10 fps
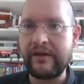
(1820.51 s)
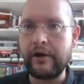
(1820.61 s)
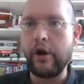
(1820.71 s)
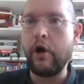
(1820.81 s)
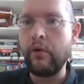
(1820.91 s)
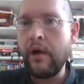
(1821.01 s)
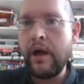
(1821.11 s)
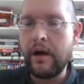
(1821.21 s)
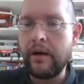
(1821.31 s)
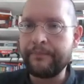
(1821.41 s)
and
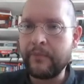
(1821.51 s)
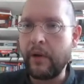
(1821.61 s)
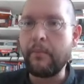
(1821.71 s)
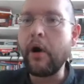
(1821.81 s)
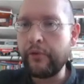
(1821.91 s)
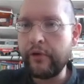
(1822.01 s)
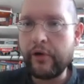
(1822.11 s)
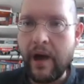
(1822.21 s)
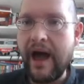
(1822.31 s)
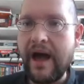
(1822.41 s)
mow the
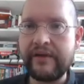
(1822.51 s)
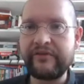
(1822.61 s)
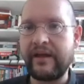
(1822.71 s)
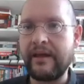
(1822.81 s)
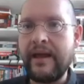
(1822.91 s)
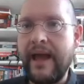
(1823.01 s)
grass and